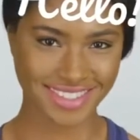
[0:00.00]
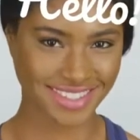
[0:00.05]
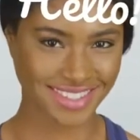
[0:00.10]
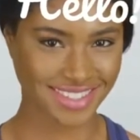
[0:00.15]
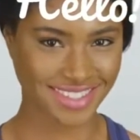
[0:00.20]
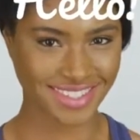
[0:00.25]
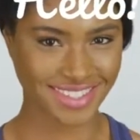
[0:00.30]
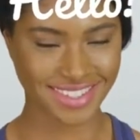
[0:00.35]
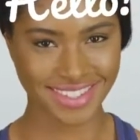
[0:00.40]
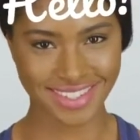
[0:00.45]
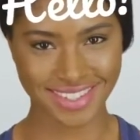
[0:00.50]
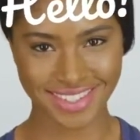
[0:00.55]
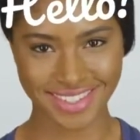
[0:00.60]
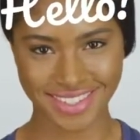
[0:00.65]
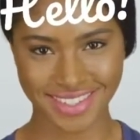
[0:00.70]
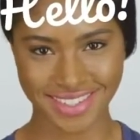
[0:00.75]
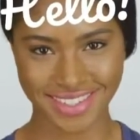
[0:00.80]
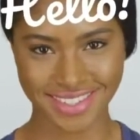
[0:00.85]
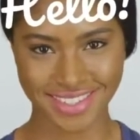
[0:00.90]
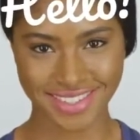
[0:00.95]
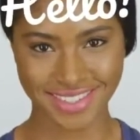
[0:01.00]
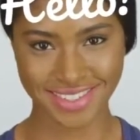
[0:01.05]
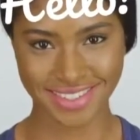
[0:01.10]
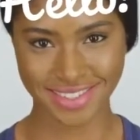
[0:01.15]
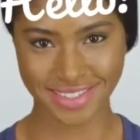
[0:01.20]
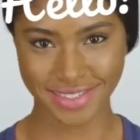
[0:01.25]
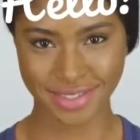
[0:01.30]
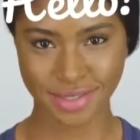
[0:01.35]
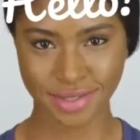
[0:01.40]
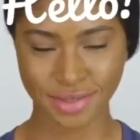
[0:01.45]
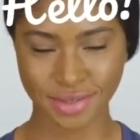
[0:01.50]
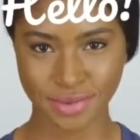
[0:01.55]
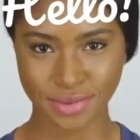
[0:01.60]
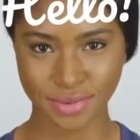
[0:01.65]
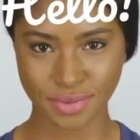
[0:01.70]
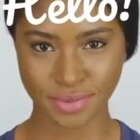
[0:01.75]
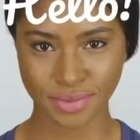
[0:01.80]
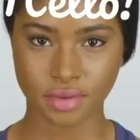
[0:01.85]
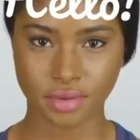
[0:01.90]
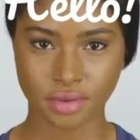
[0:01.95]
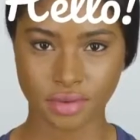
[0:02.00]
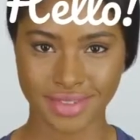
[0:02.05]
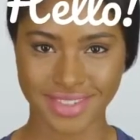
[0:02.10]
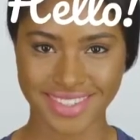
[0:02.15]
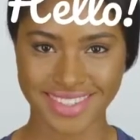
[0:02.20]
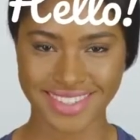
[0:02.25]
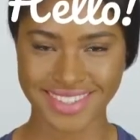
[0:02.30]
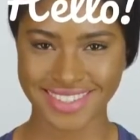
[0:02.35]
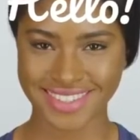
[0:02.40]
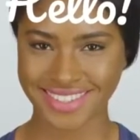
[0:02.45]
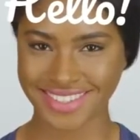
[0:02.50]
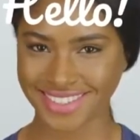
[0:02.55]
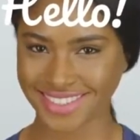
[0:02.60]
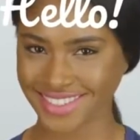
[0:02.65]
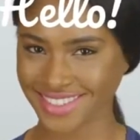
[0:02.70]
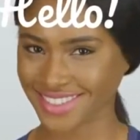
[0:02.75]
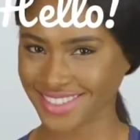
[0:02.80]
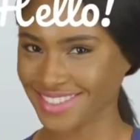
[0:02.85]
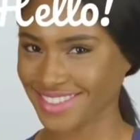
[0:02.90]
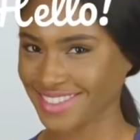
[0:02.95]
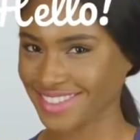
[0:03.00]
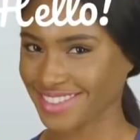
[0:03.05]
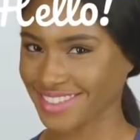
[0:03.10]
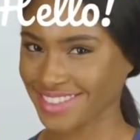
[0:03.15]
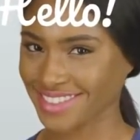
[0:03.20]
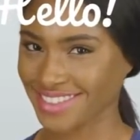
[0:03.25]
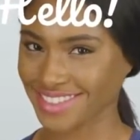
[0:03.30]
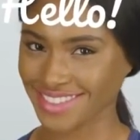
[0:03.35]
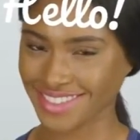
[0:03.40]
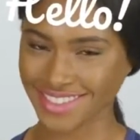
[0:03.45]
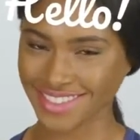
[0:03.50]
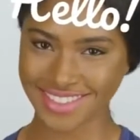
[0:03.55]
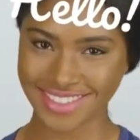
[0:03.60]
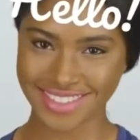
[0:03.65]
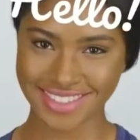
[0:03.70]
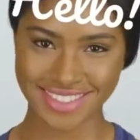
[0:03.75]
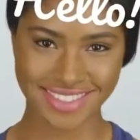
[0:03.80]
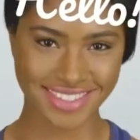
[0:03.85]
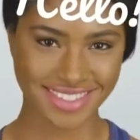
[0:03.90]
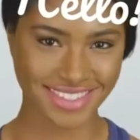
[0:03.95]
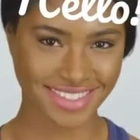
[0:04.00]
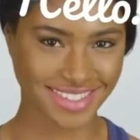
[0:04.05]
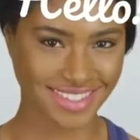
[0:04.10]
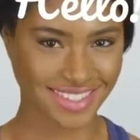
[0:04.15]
All right, so now all we need to do is just call those two functions